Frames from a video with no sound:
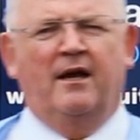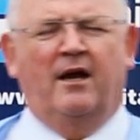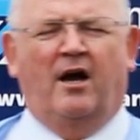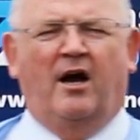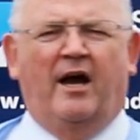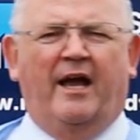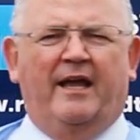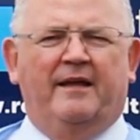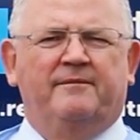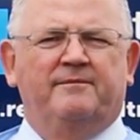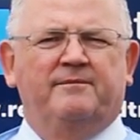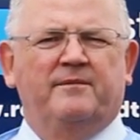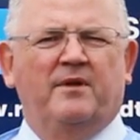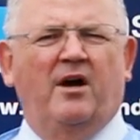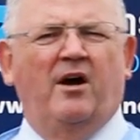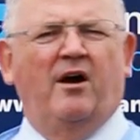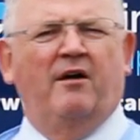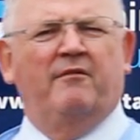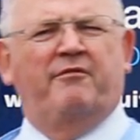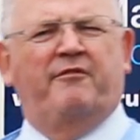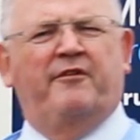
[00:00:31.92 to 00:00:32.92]
Hi,
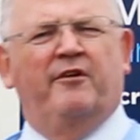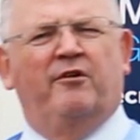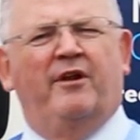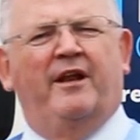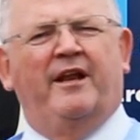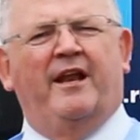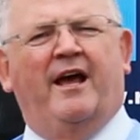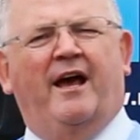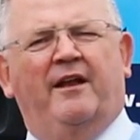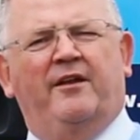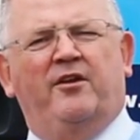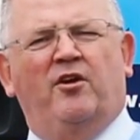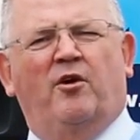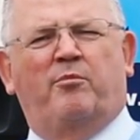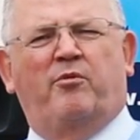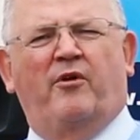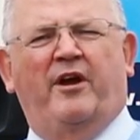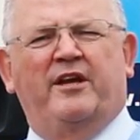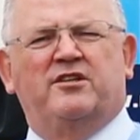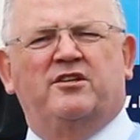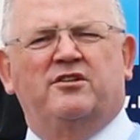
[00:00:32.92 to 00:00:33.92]
I'm Phil Linhan, the
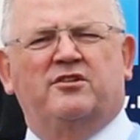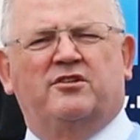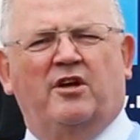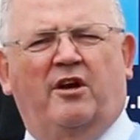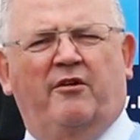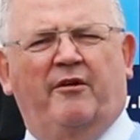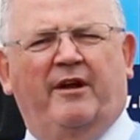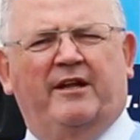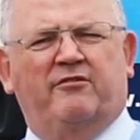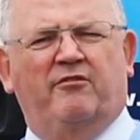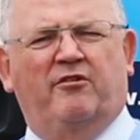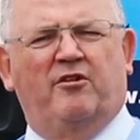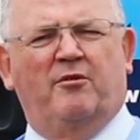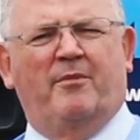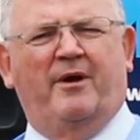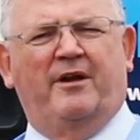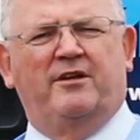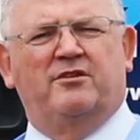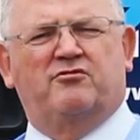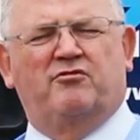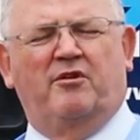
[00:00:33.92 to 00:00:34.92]
Operations Director at the
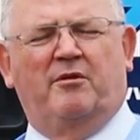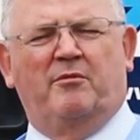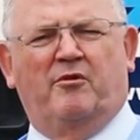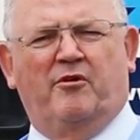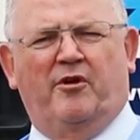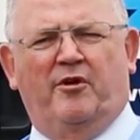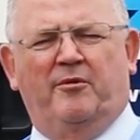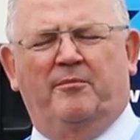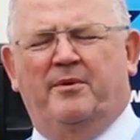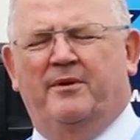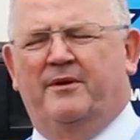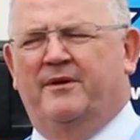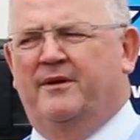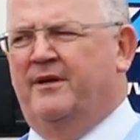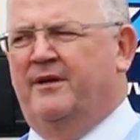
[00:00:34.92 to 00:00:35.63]
Mainstream Group.